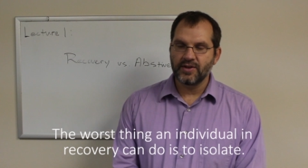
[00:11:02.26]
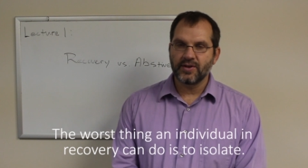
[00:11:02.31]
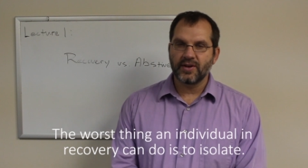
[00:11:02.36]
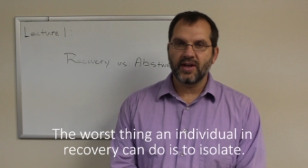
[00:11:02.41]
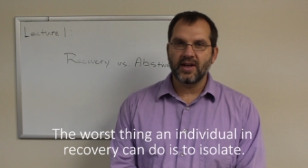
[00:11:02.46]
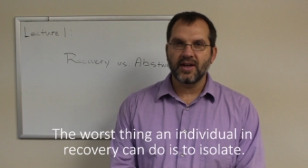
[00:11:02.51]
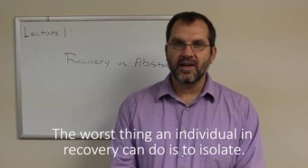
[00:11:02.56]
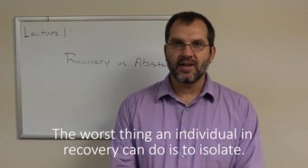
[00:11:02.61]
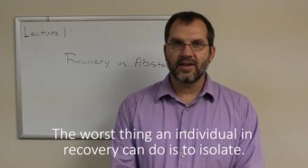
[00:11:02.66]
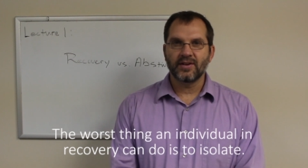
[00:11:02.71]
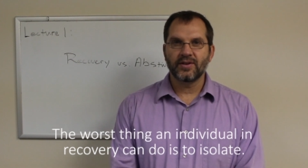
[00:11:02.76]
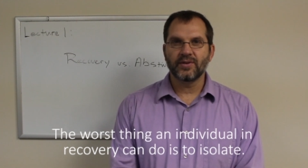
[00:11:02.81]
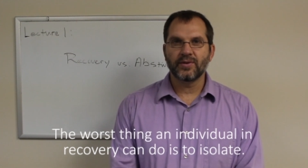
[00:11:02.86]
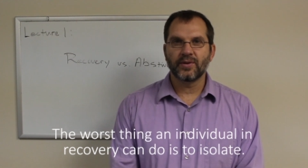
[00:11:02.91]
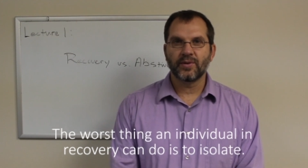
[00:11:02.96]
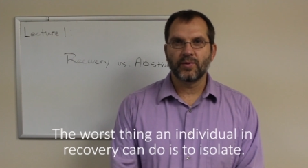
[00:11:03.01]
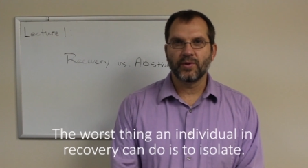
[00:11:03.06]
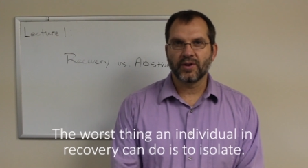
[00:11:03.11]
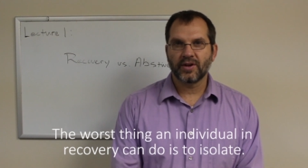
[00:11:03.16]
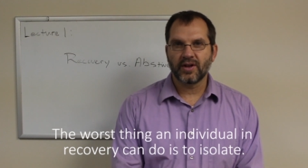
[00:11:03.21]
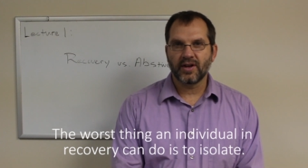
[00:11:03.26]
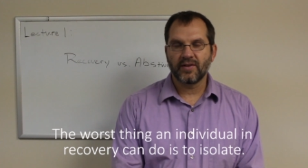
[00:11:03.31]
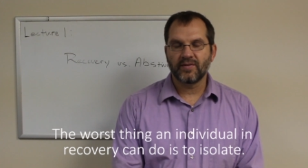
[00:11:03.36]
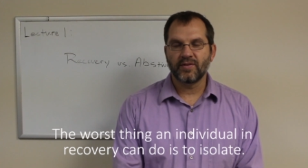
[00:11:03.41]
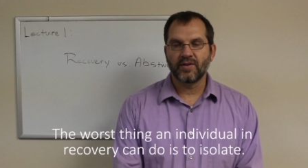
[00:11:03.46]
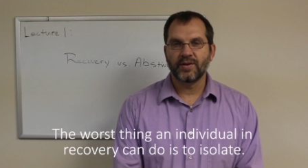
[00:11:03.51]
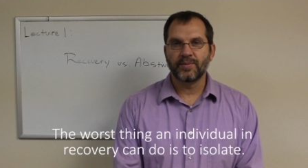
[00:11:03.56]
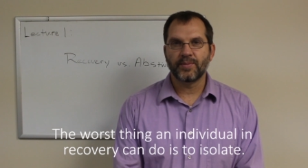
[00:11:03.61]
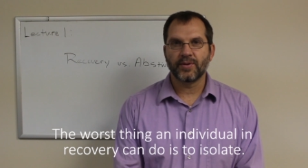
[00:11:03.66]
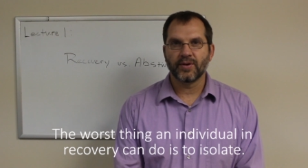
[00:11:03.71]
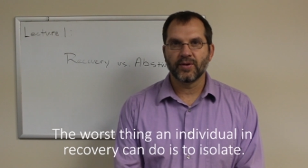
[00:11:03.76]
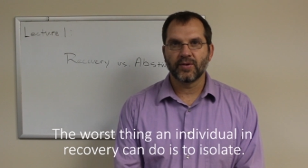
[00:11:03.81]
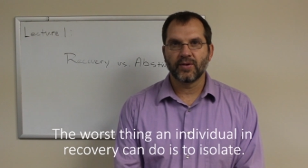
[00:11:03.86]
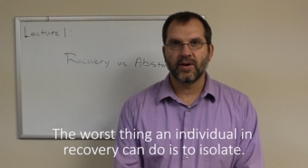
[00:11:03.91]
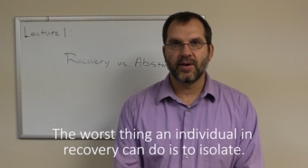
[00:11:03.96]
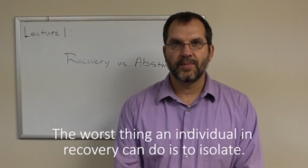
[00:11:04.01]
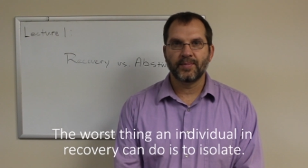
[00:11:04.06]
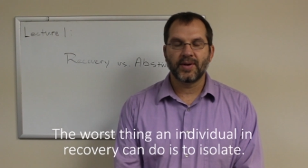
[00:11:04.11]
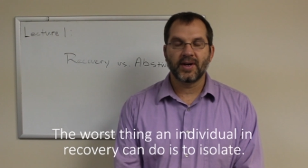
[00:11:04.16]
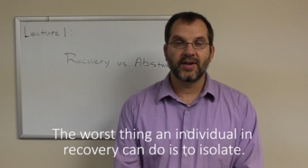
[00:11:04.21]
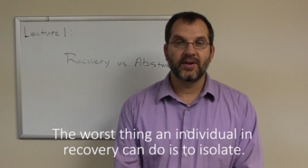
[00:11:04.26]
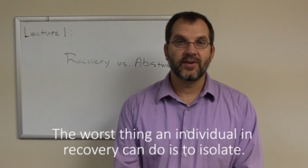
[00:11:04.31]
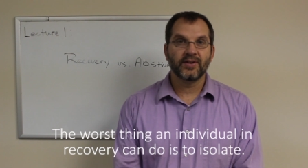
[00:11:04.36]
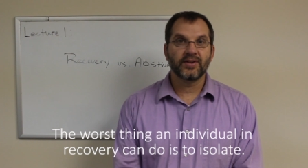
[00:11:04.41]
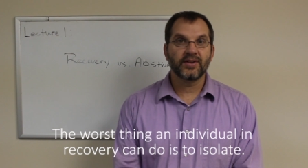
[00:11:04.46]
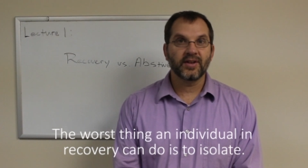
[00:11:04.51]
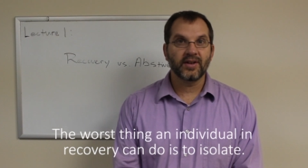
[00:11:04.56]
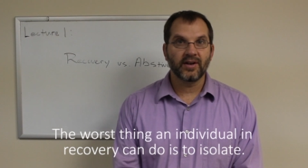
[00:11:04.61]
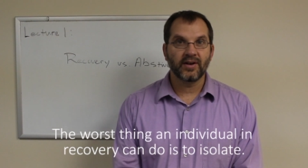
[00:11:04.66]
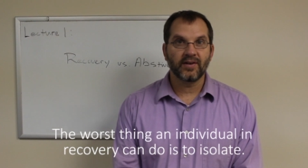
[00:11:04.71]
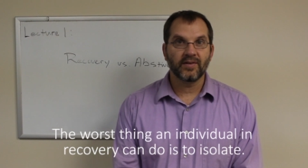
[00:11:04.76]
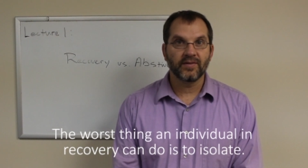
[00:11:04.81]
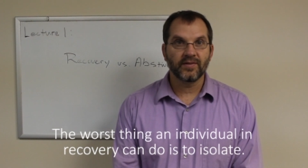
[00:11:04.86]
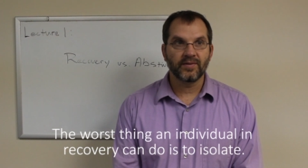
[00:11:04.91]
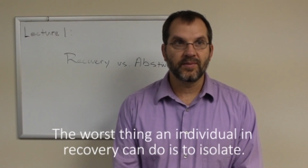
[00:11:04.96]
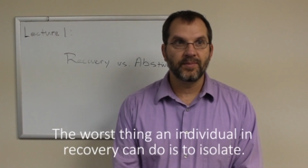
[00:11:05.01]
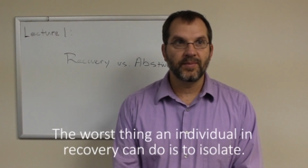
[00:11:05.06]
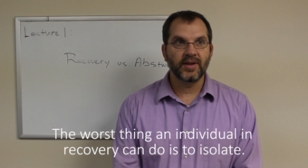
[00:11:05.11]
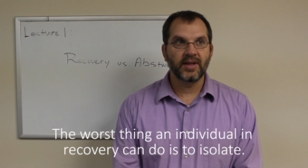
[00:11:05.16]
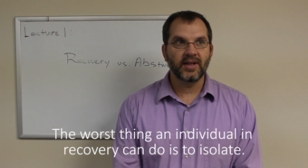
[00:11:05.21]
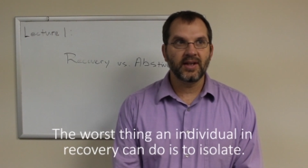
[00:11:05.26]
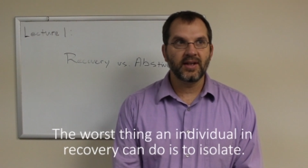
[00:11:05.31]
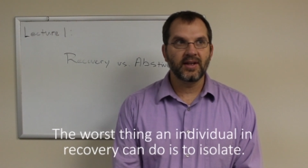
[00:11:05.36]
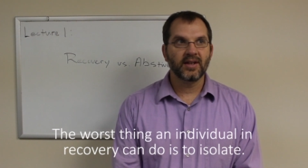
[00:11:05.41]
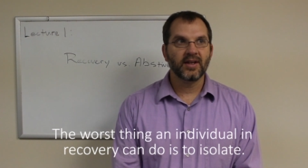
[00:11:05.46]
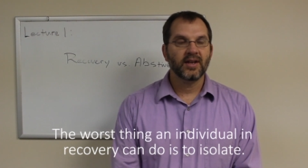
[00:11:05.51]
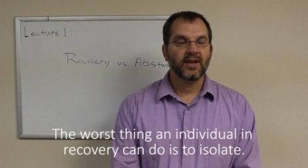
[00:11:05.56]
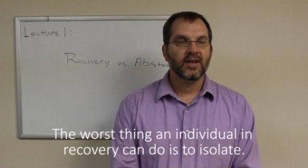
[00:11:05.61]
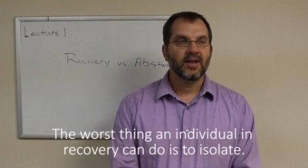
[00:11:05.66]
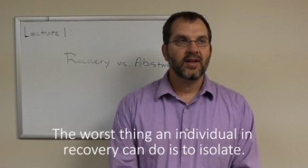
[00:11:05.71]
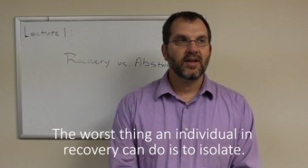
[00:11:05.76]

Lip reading: you can't do a recovery program by yourself, meaning